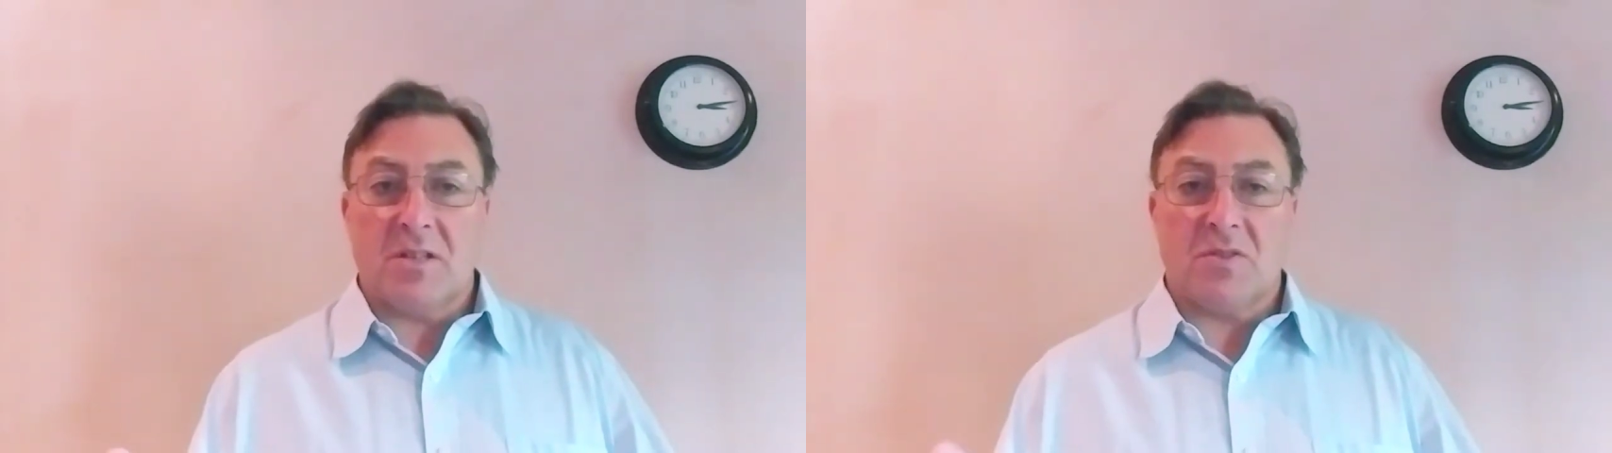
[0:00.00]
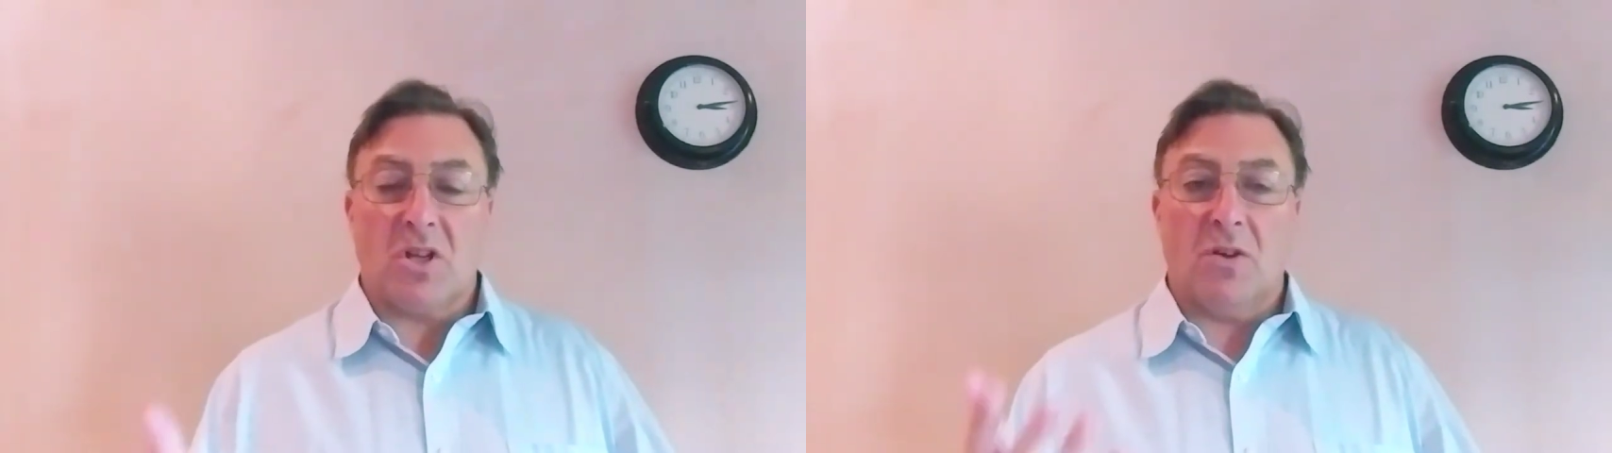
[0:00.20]

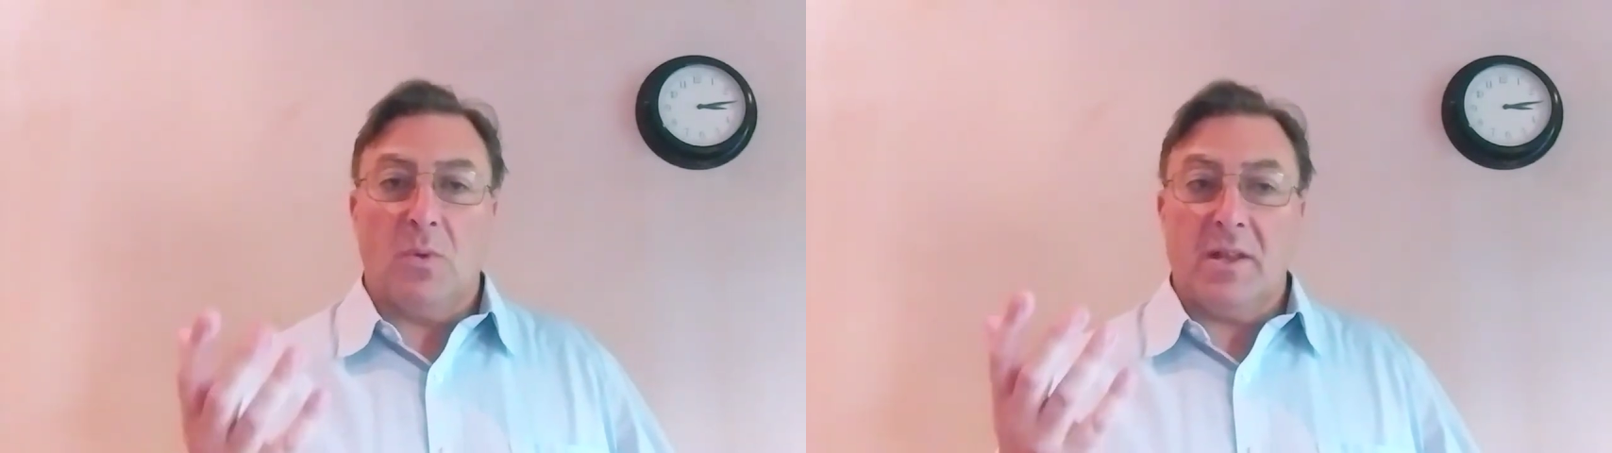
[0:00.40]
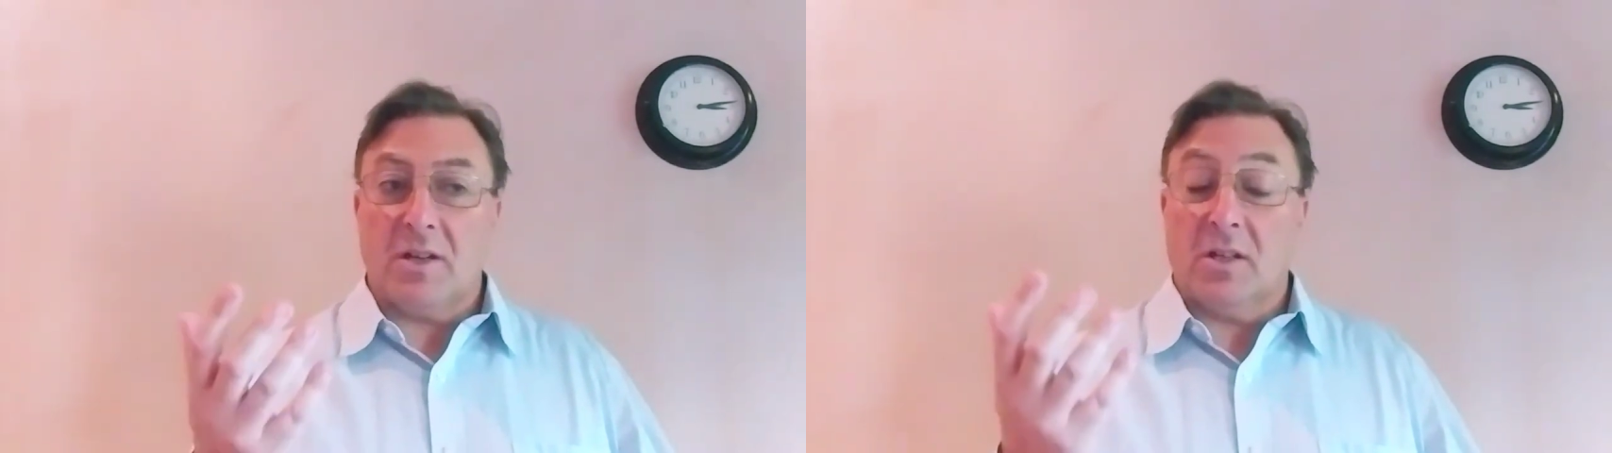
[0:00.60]
of
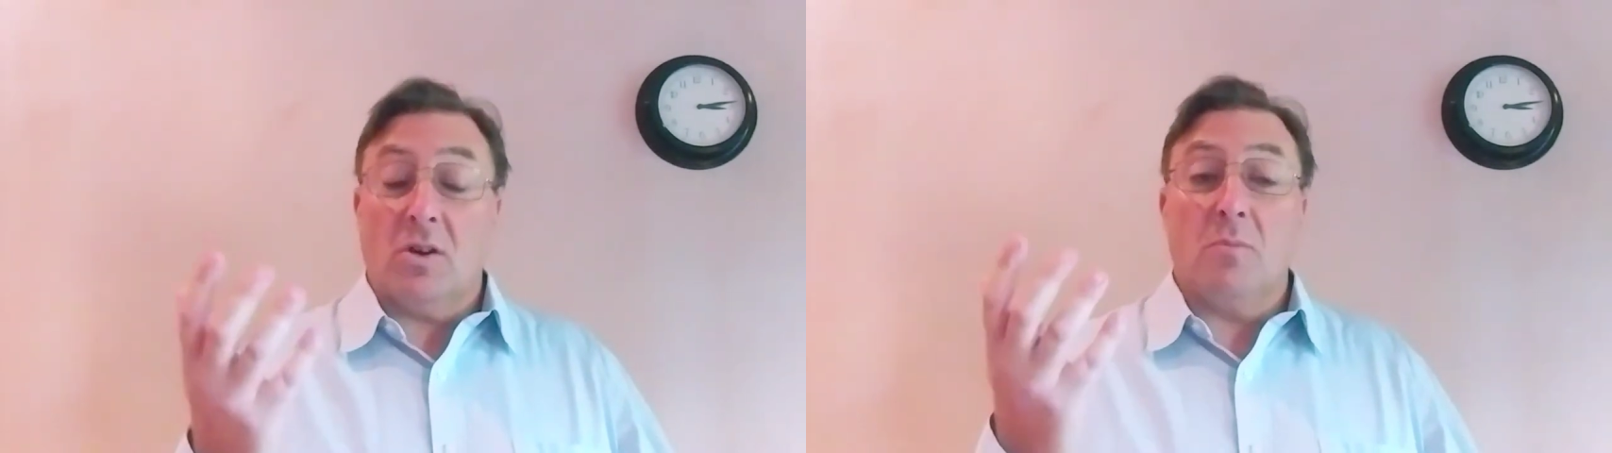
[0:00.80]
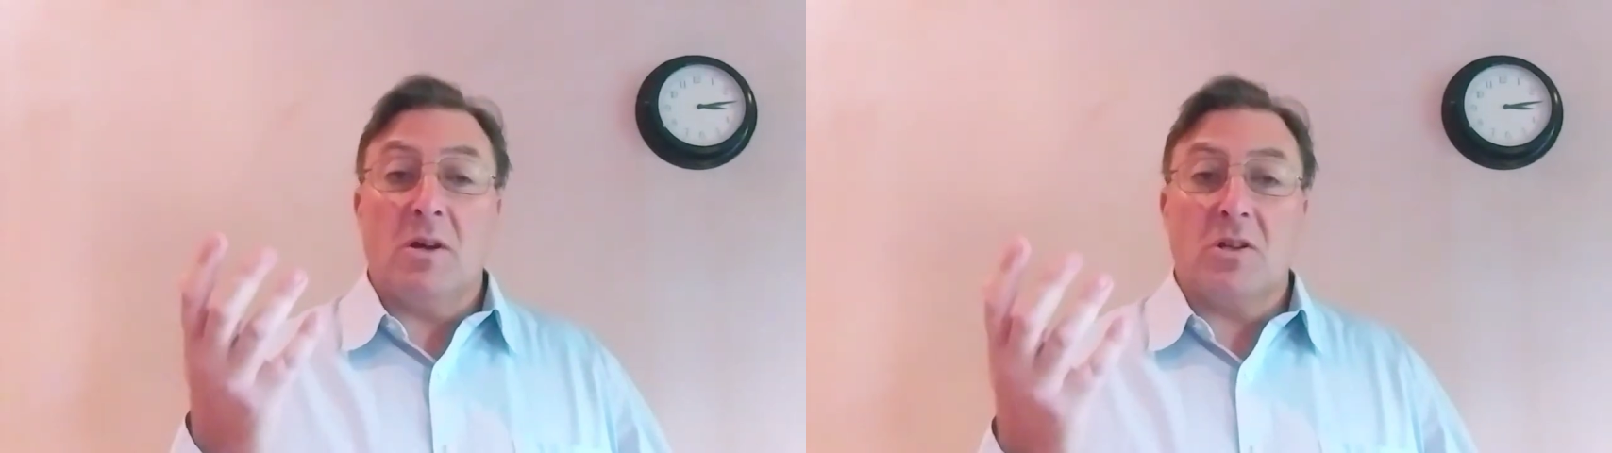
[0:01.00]
software that could
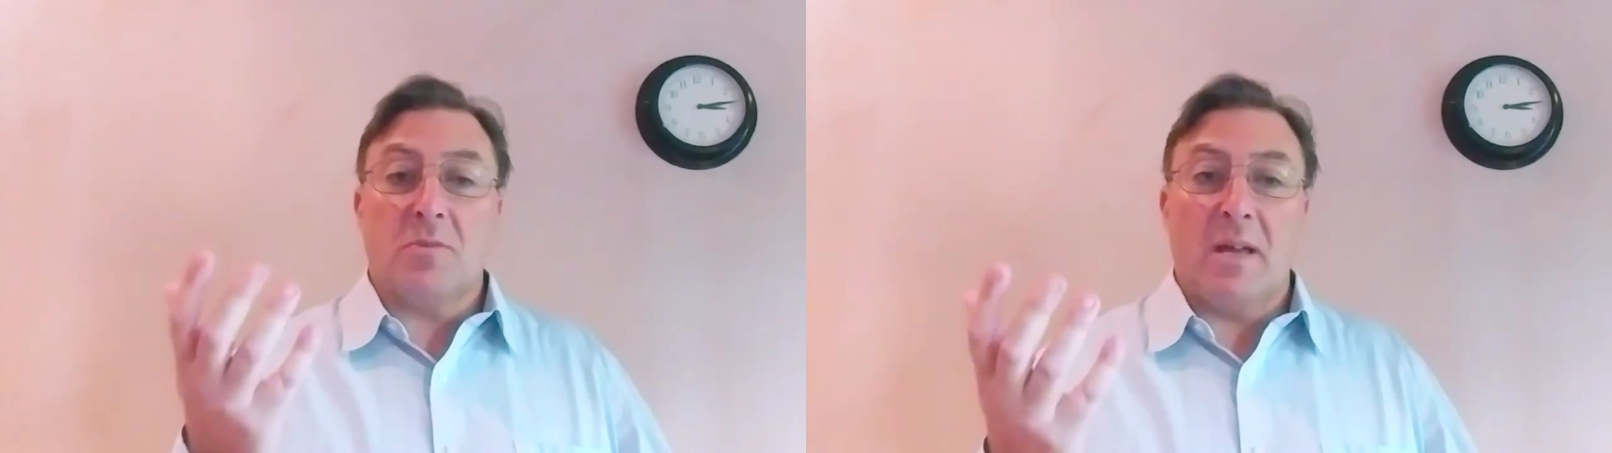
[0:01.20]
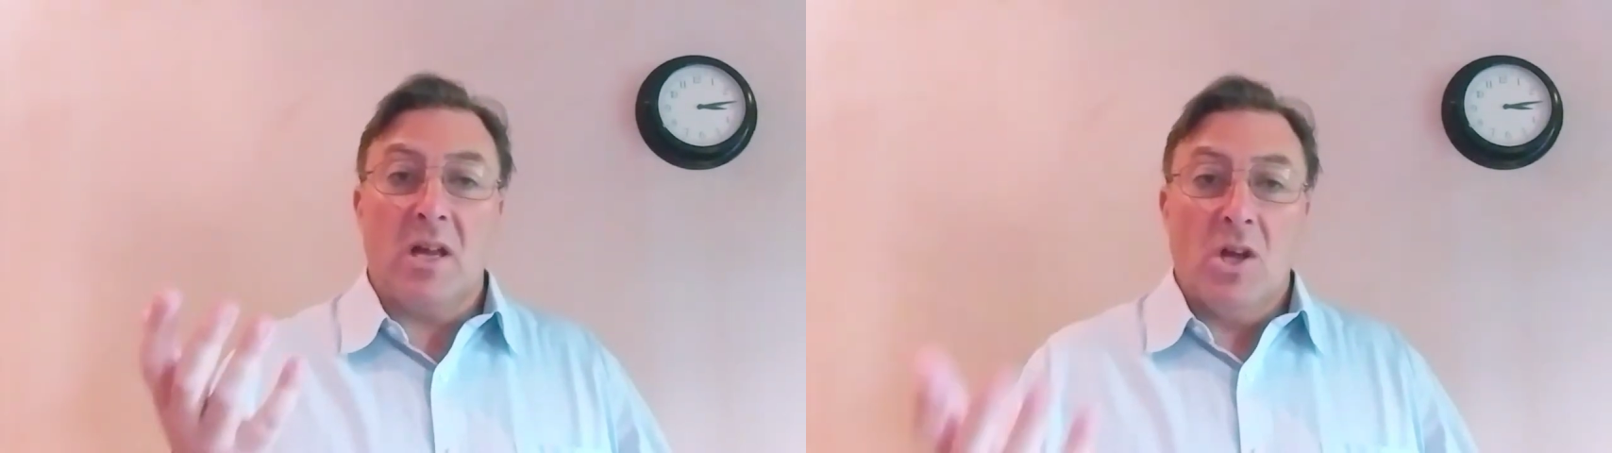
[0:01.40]
almost
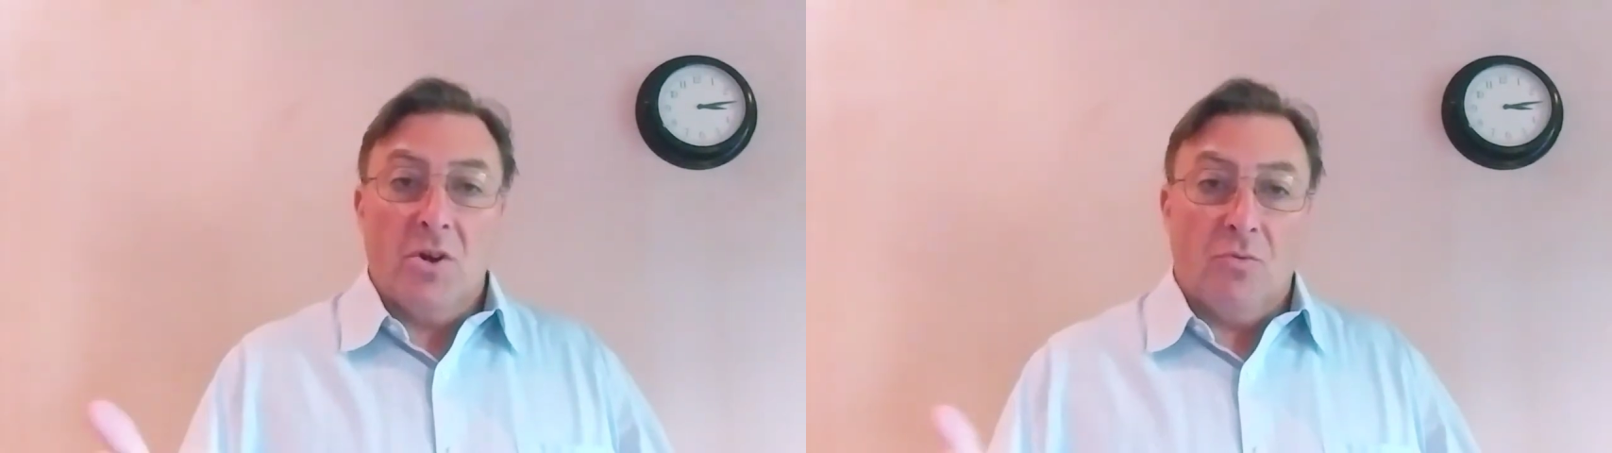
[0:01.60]
be